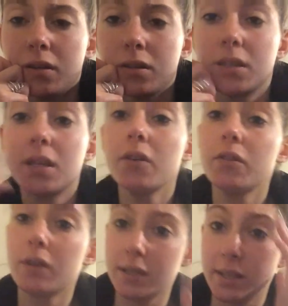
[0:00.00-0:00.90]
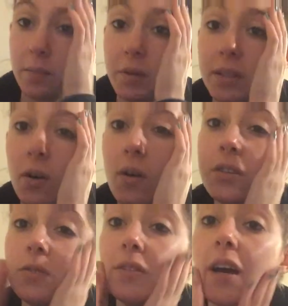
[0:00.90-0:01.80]
to tell you guys that, but to
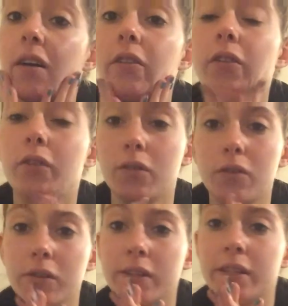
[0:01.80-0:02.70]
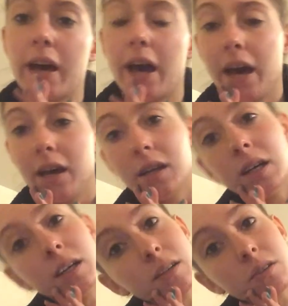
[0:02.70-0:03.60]
also tell the girls that
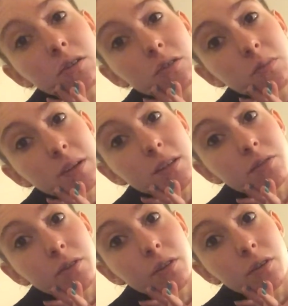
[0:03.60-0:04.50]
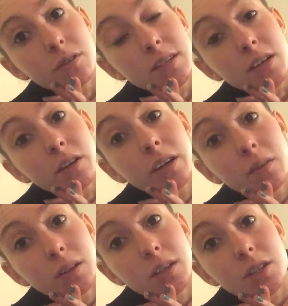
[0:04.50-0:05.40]
it's also a message for the girls that are in a
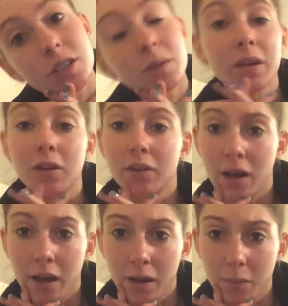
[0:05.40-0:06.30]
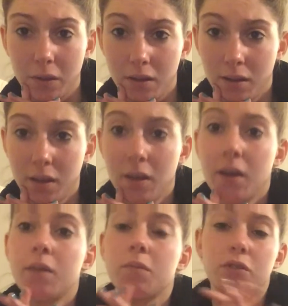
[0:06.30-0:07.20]
relationship that you're not happy,
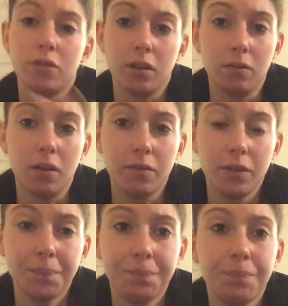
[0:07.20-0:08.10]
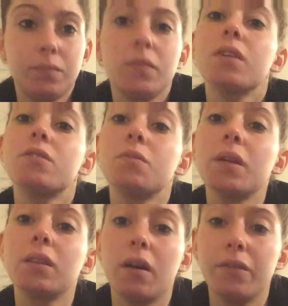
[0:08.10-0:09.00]
but you think you love him. Yes, you
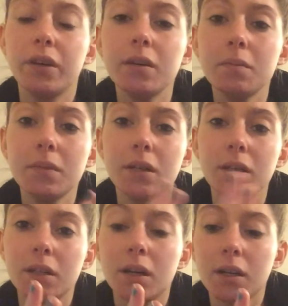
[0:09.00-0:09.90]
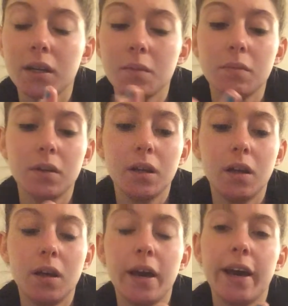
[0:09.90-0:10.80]
may love him,
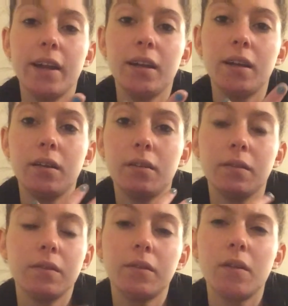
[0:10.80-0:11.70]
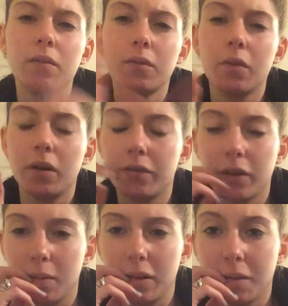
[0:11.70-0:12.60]
and yeah, oh,
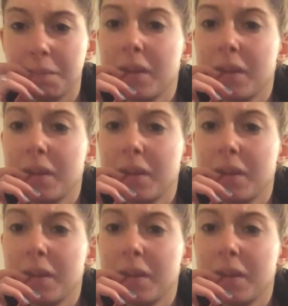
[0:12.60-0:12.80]
forget about that.